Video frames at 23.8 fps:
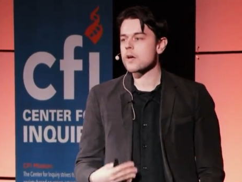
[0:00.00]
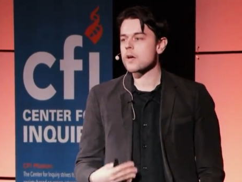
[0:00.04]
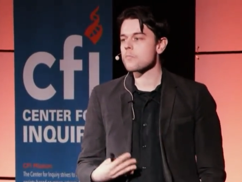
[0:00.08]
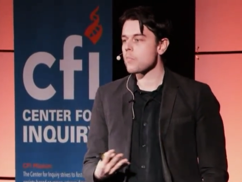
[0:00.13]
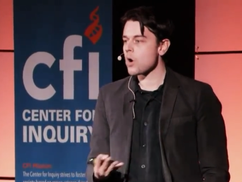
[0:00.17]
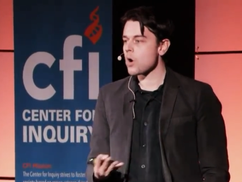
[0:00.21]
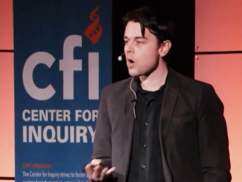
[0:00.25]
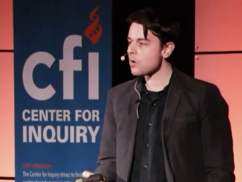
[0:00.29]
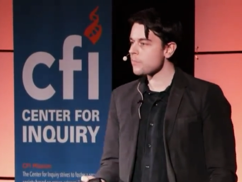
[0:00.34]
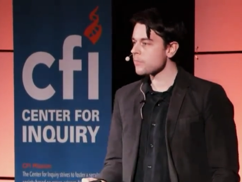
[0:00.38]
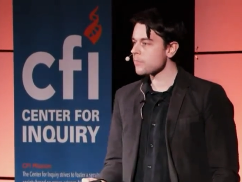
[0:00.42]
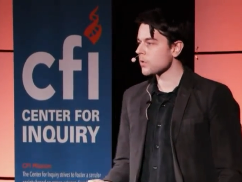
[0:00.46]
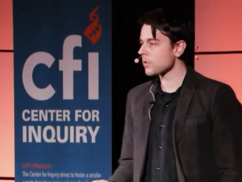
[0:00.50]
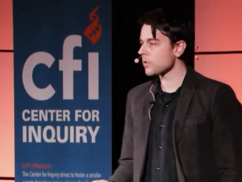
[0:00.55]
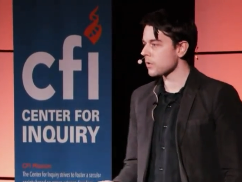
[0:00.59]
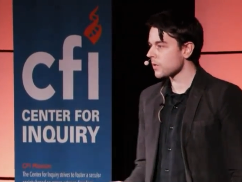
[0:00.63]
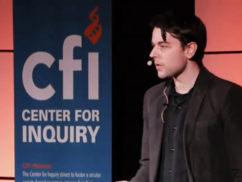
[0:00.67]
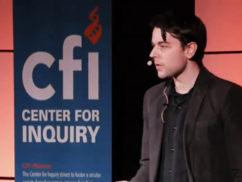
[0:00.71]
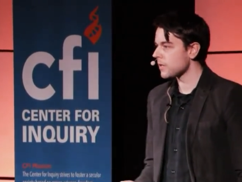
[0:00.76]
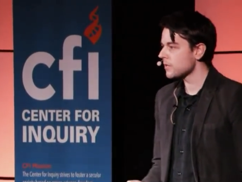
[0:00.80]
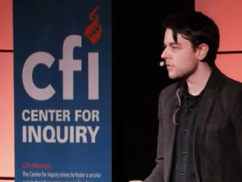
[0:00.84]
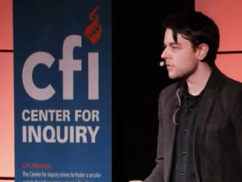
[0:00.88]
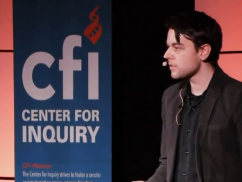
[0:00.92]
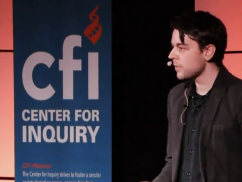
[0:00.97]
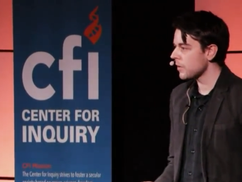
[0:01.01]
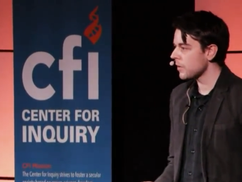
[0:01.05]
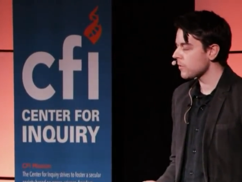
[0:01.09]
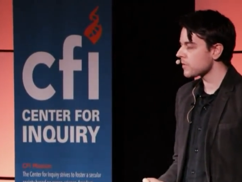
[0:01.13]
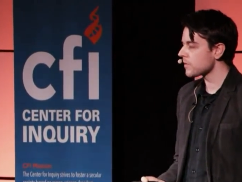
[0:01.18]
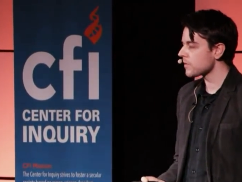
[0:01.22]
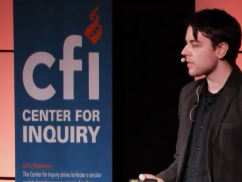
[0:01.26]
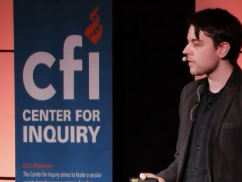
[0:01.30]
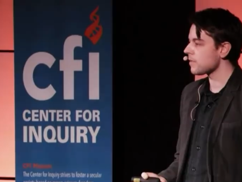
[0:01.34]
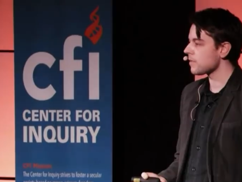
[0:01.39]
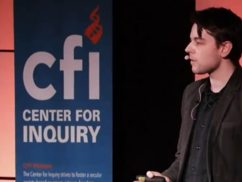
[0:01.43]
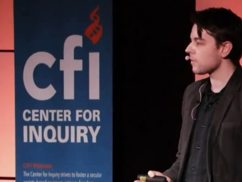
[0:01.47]
and popular
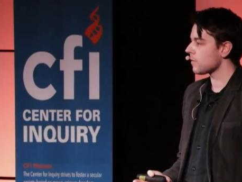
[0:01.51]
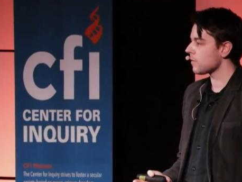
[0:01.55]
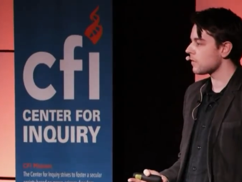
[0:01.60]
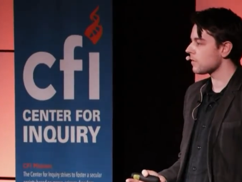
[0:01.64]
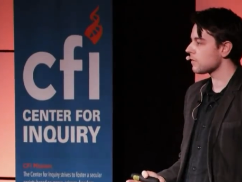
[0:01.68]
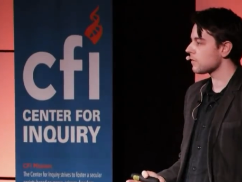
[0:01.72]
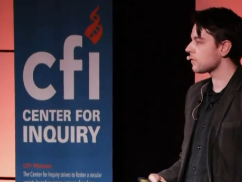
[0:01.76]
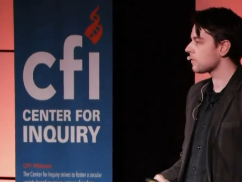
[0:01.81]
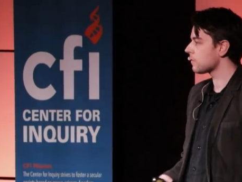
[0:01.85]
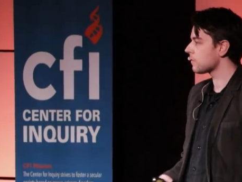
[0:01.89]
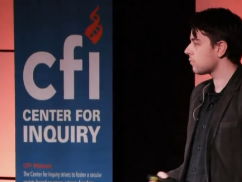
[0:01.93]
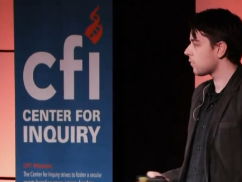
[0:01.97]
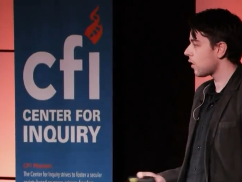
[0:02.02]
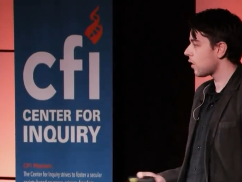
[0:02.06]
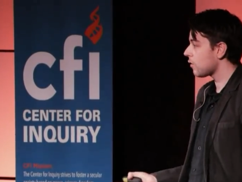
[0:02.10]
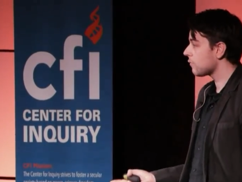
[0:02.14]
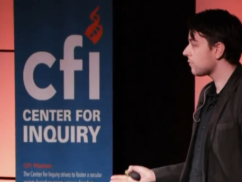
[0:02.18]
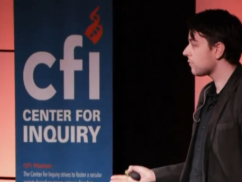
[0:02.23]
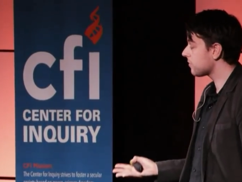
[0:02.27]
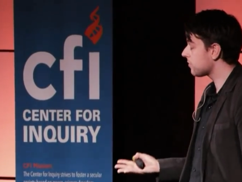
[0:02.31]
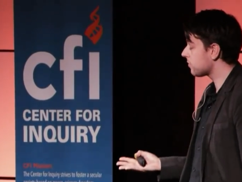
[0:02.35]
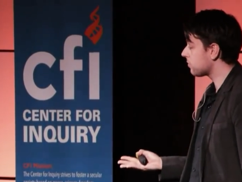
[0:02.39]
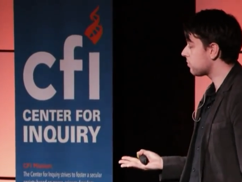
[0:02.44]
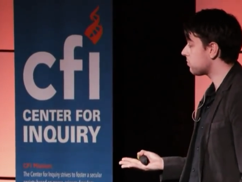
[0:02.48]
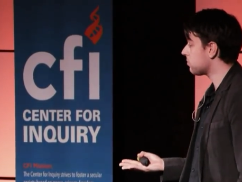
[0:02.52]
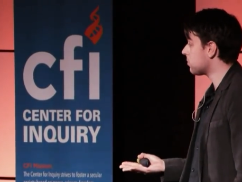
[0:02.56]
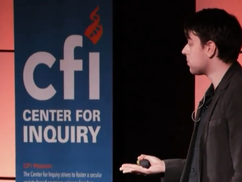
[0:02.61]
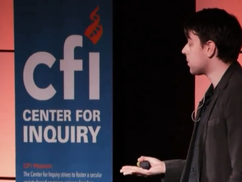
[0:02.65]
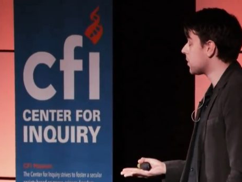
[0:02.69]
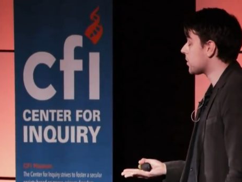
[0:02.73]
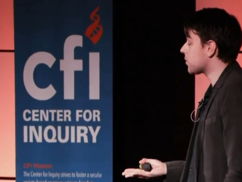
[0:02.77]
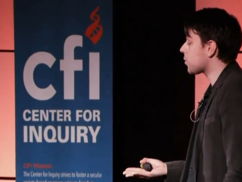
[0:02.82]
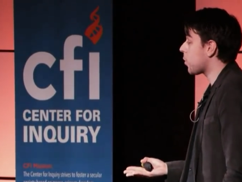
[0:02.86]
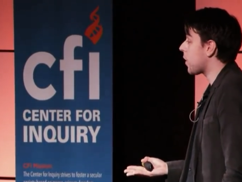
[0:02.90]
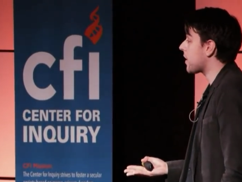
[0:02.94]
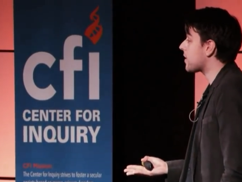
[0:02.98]
conspiracy theories of
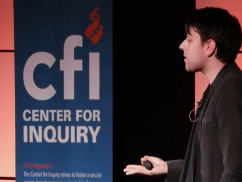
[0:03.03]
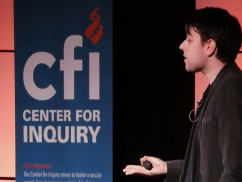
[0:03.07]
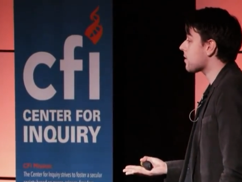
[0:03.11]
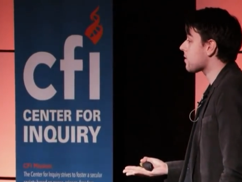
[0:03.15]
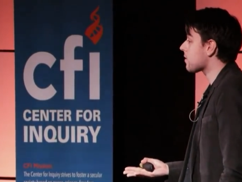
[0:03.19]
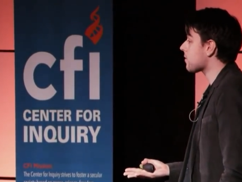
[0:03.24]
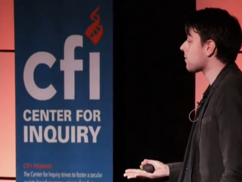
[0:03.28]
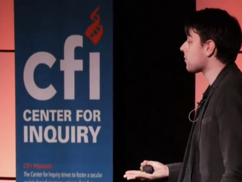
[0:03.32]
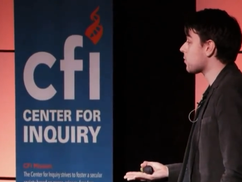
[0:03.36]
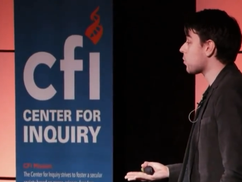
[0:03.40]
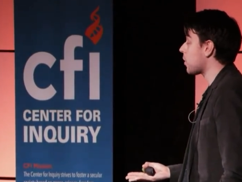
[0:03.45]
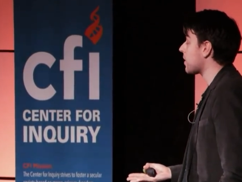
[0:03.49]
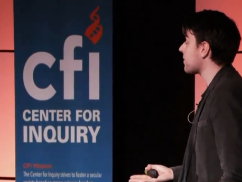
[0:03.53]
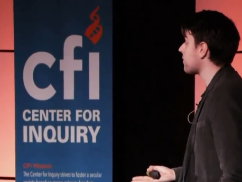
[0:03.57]
the twentieth and